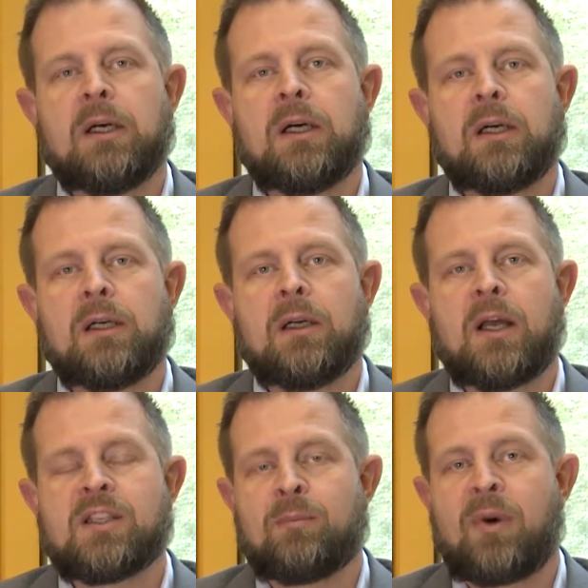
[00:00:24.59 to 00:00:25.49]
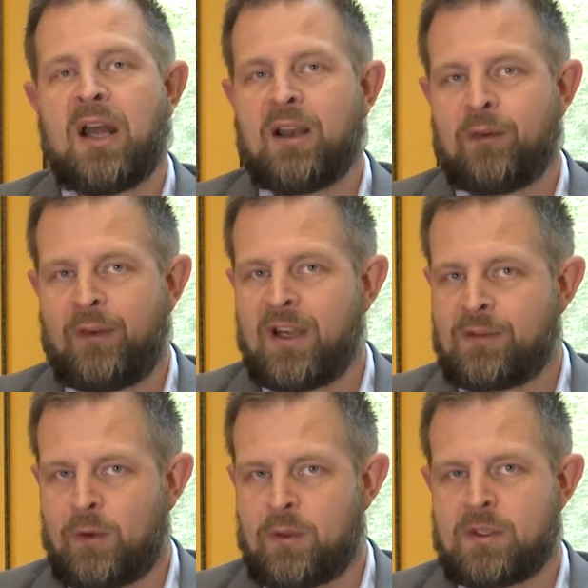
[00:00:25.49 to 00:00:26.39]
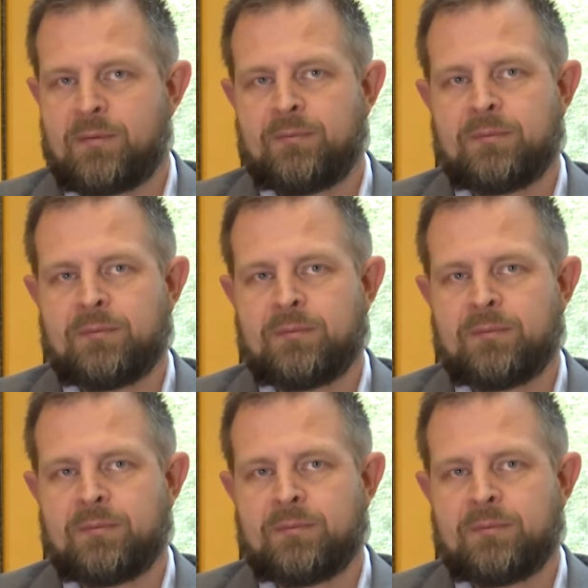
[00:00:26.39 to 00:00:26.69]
uh, as a pilot phase first.